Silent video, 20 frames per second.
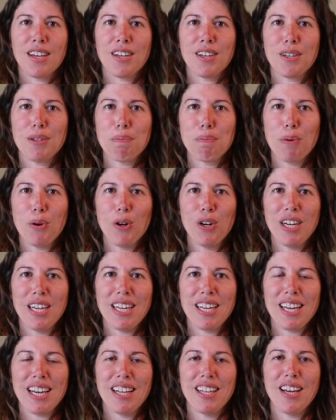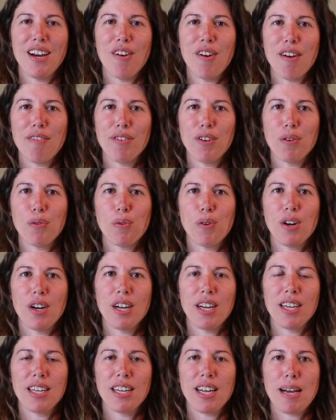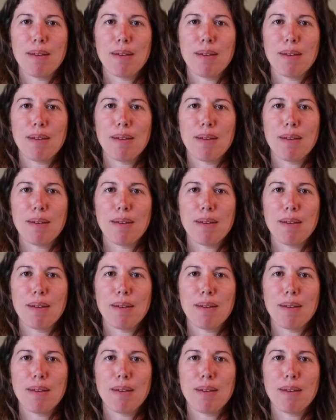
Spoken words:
Good morning. Hello, everyone.